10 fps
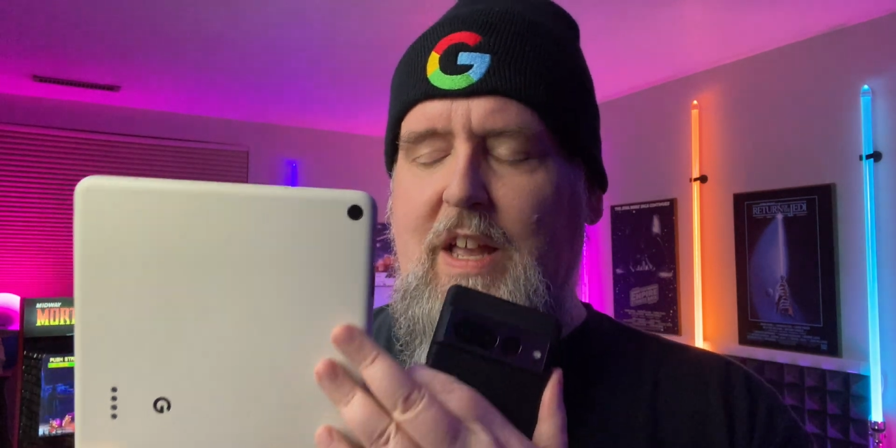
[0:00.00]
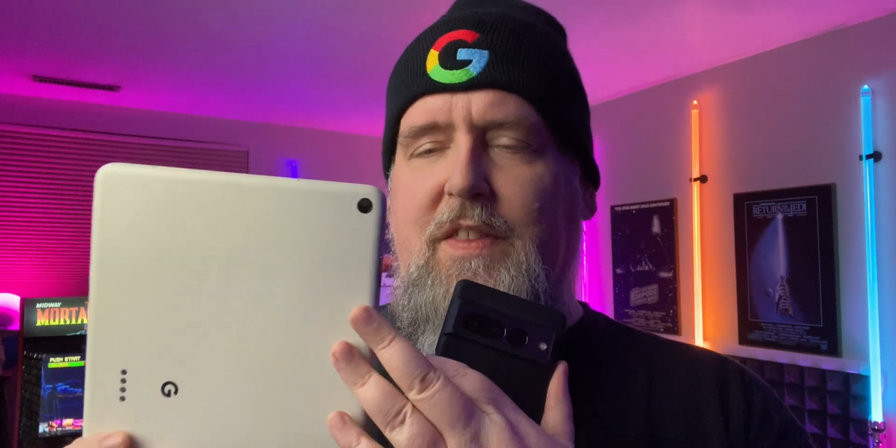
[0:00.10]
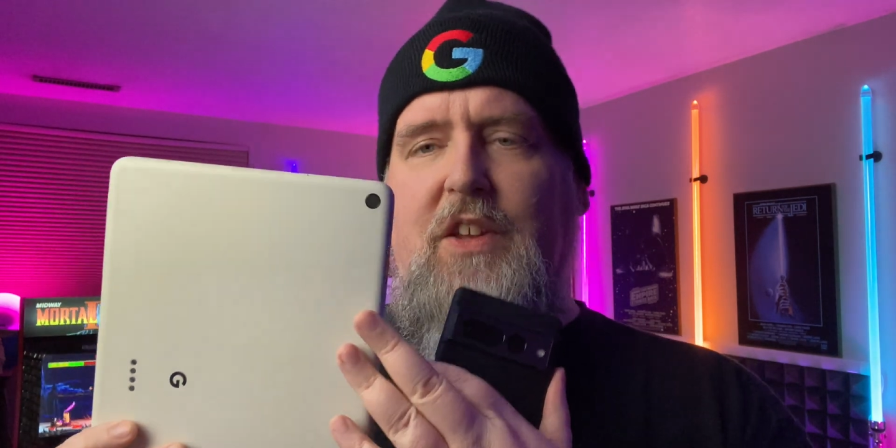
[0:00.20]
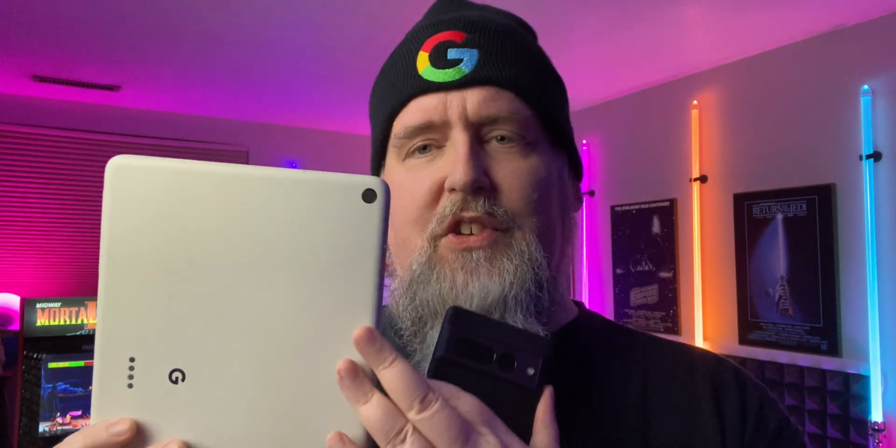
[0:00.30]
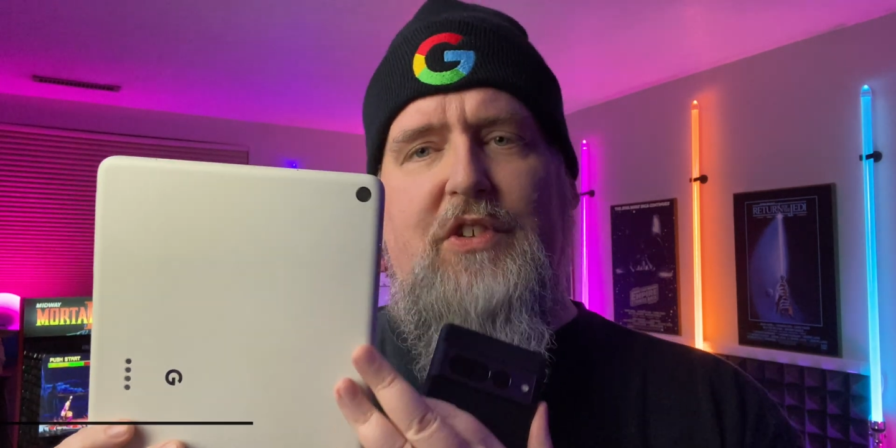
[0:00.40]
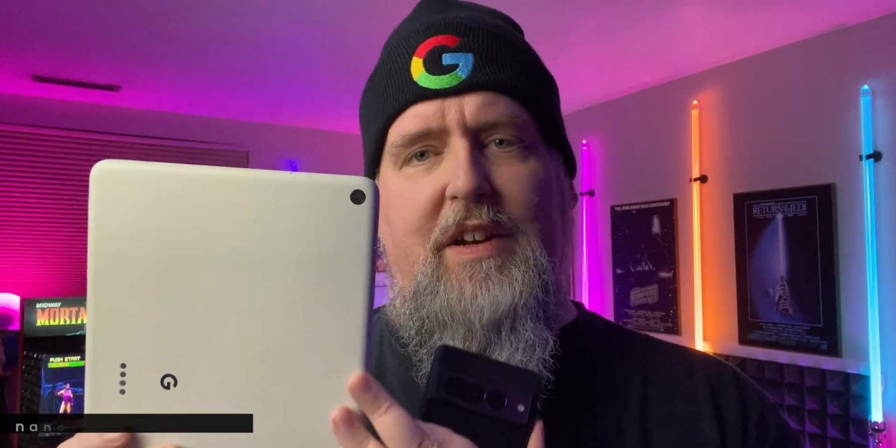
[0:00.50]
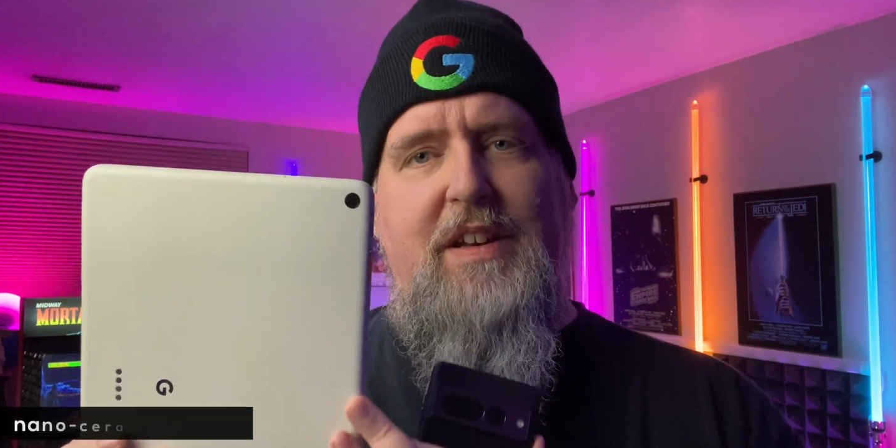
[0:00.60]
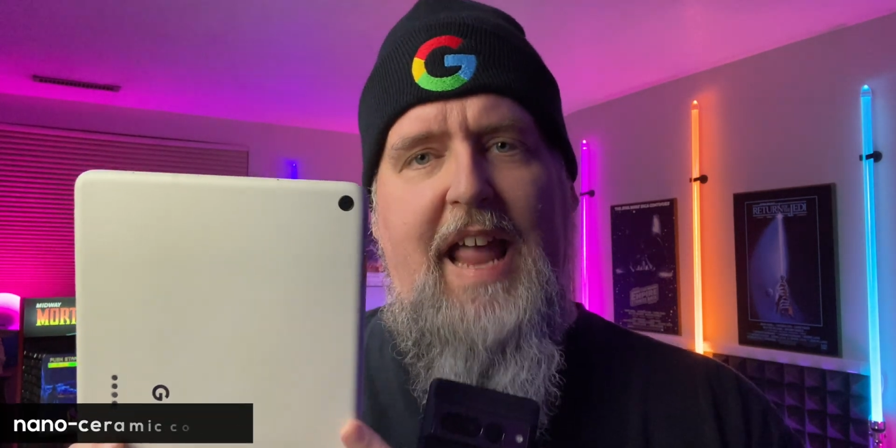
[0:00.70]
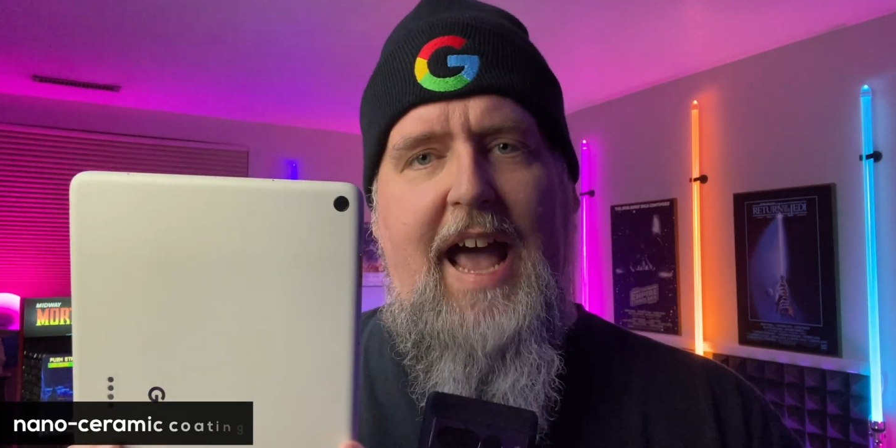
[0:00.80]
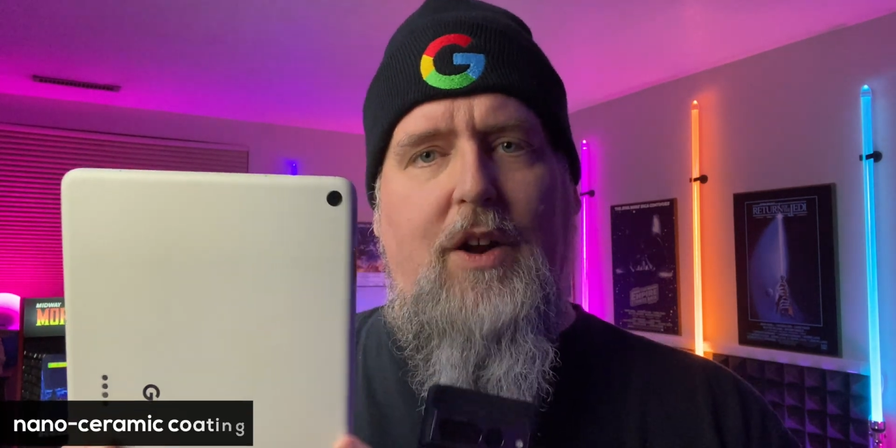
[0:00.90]
this is a
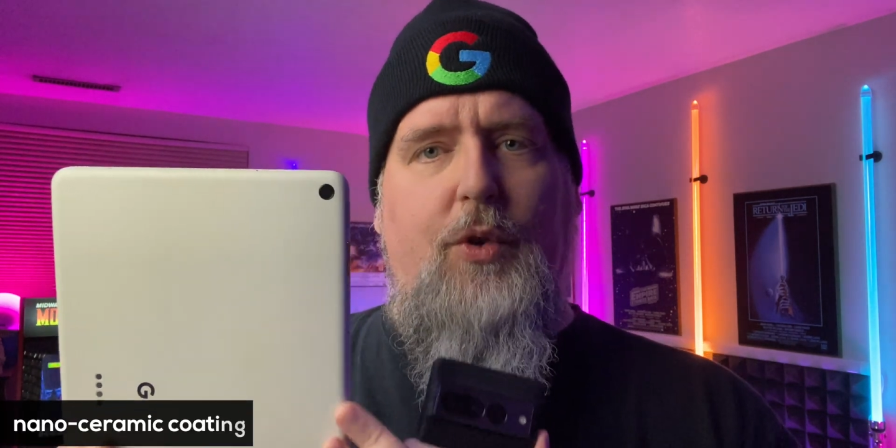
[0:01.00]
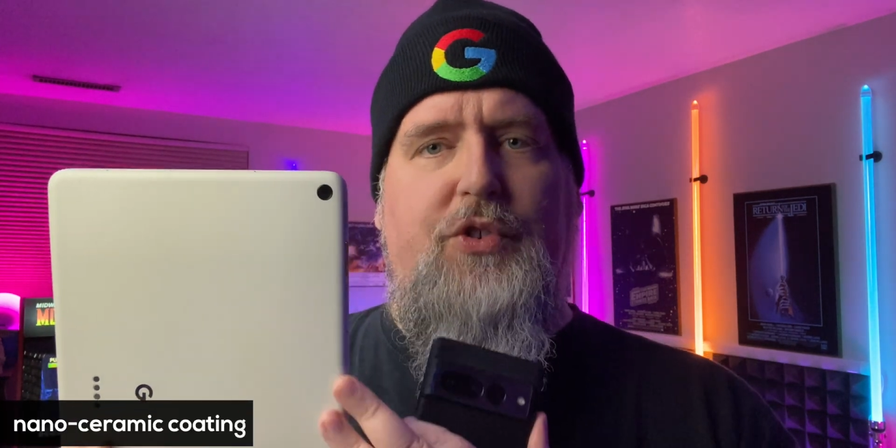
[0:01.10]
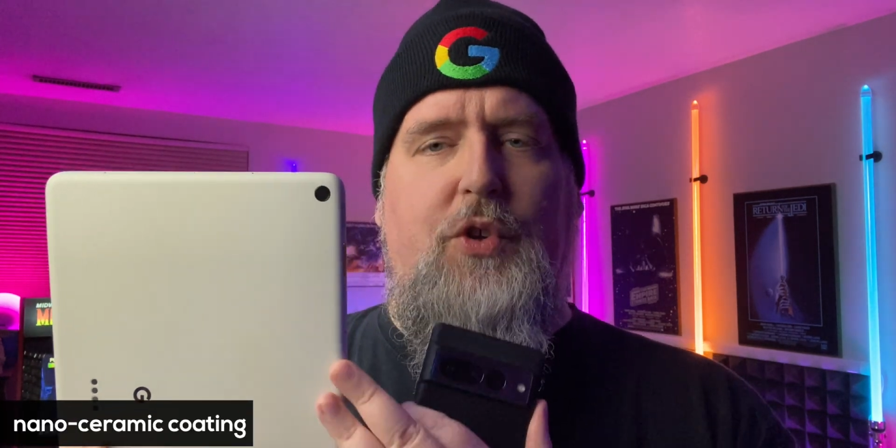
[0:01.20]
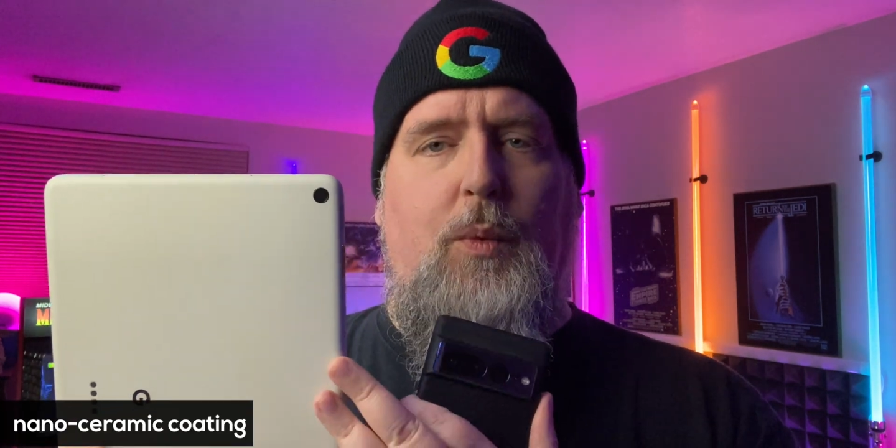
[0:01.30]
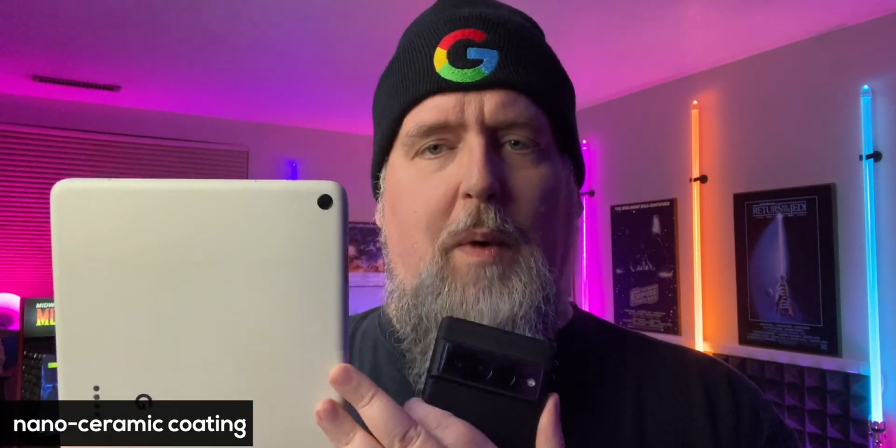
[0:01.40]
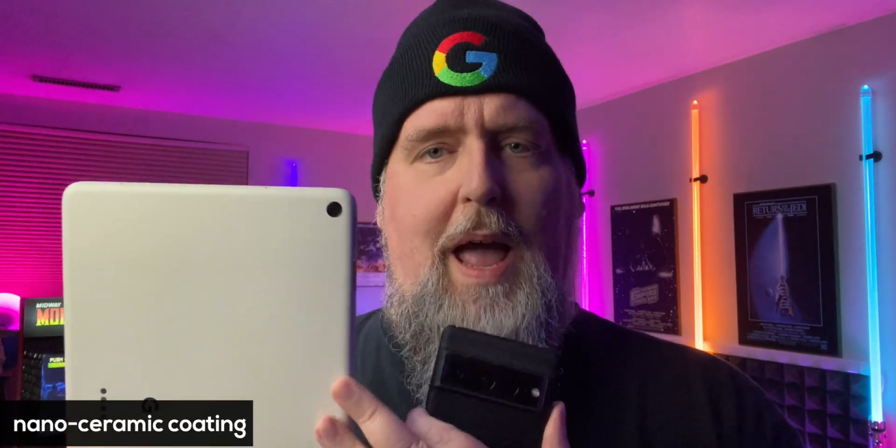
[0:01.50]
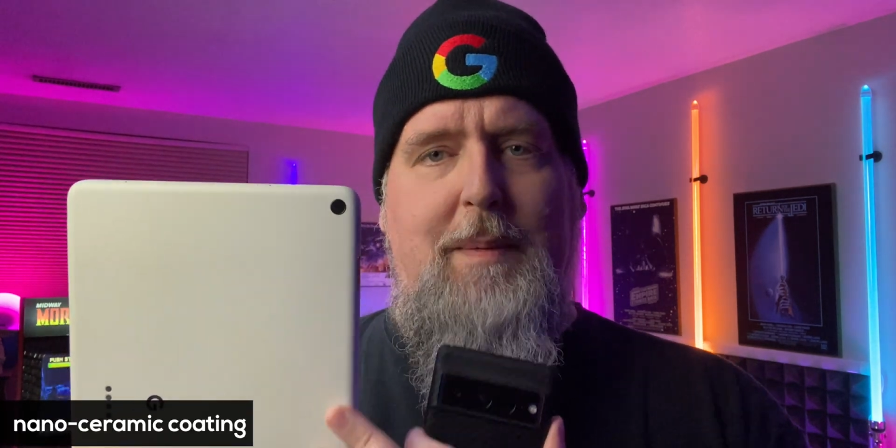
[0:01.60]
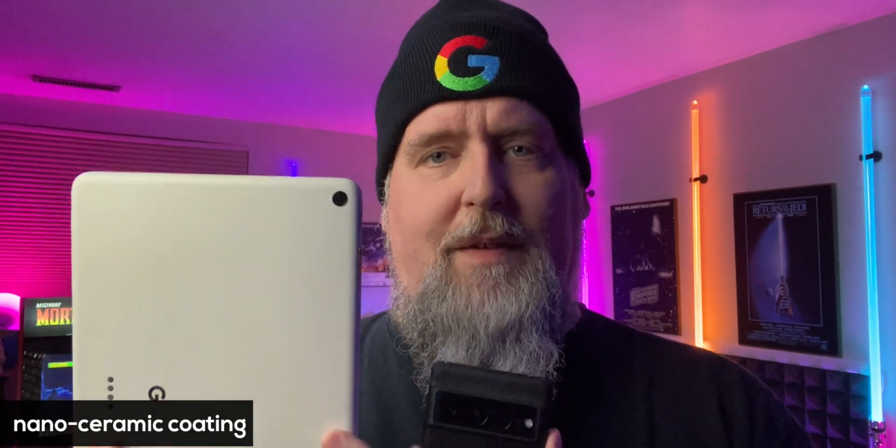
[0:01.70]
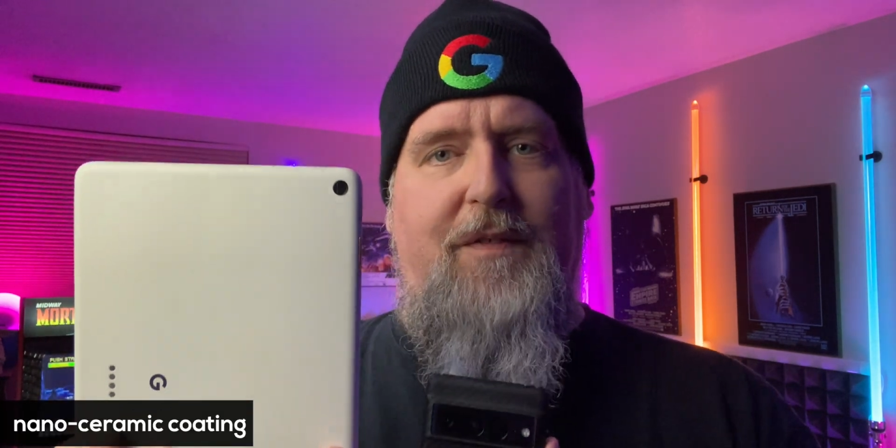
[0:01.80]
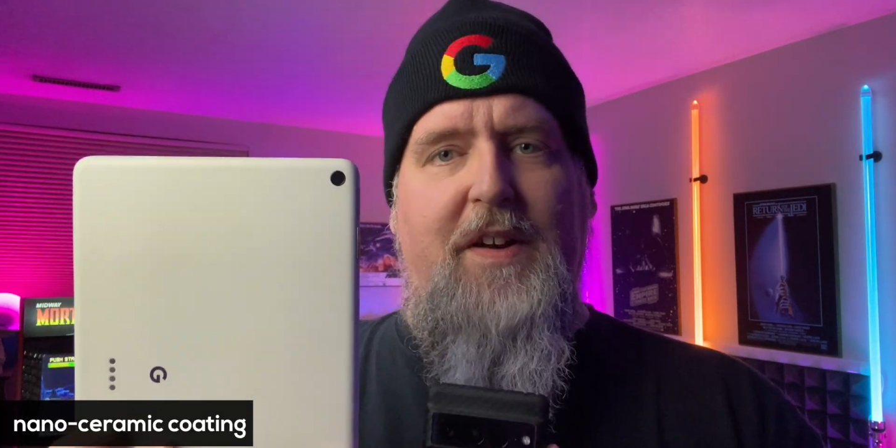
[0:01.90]

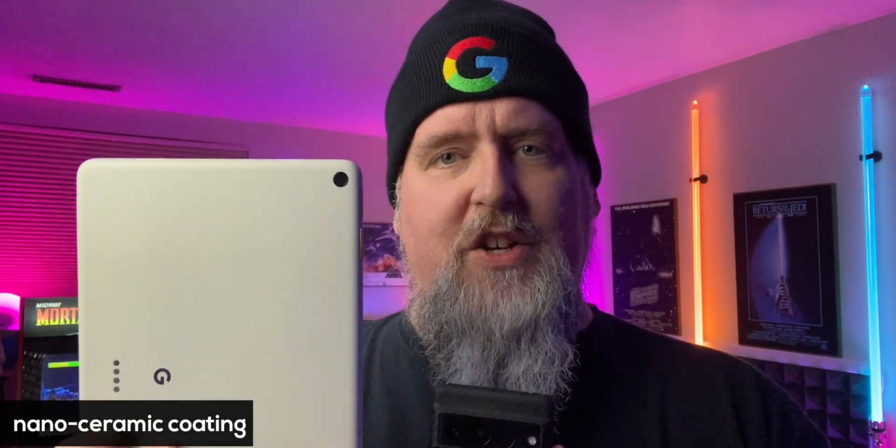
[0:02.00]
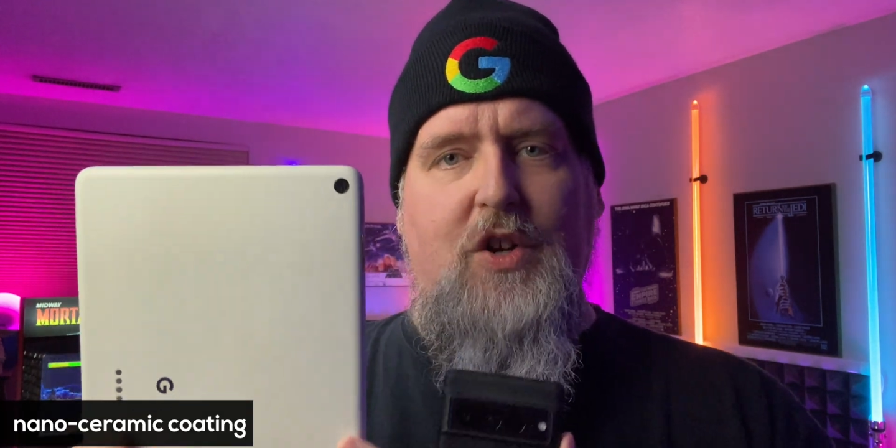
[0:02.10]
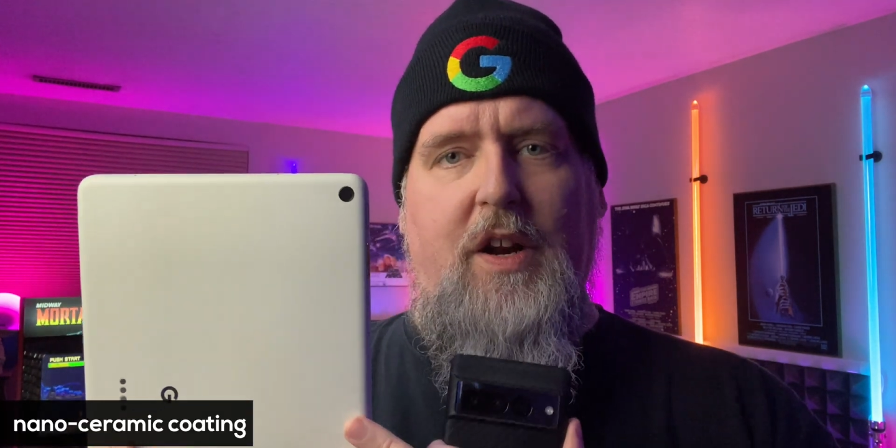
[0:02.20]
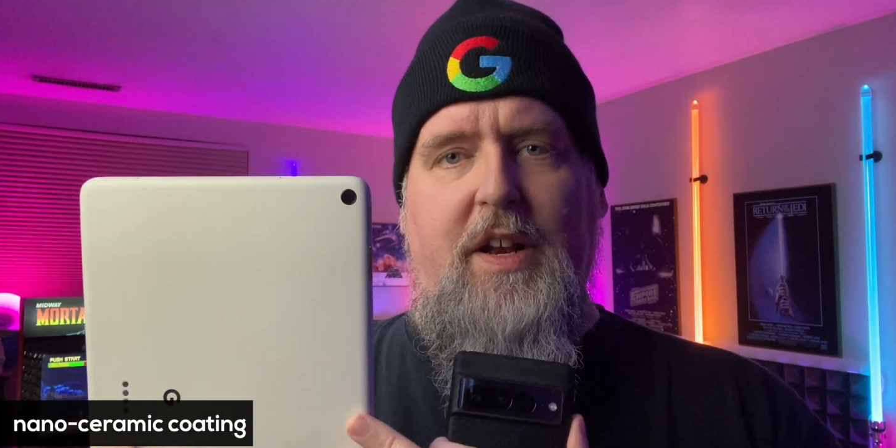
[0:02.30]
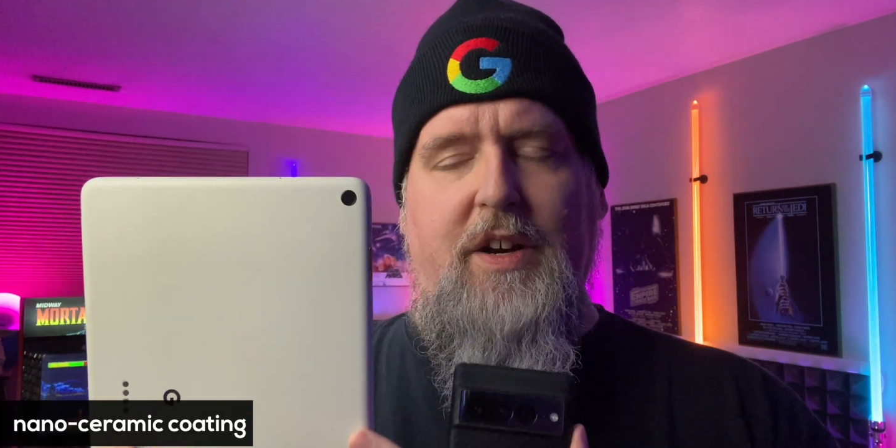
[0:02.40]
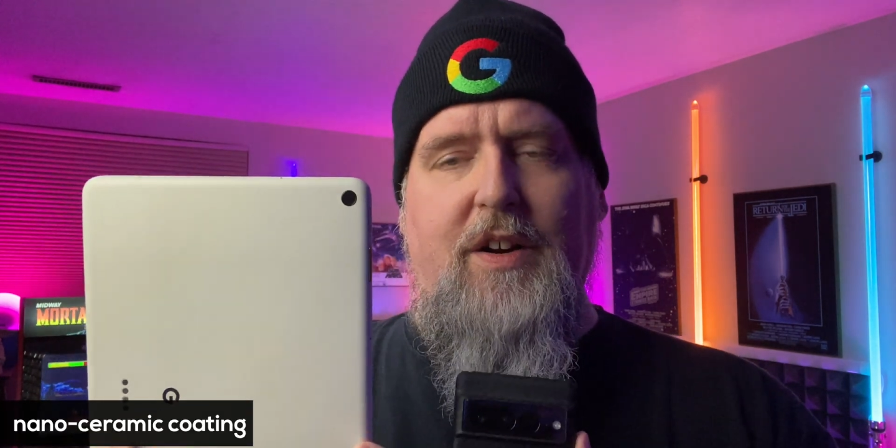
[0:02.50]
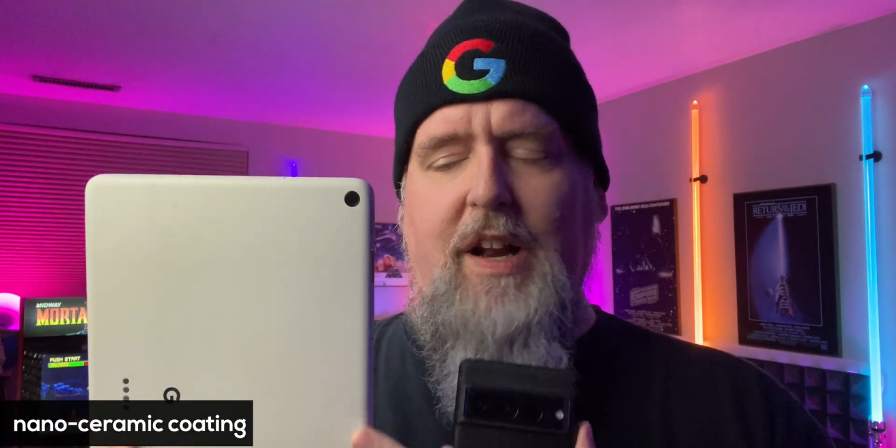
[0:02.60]
nano-ceramic finish on it here,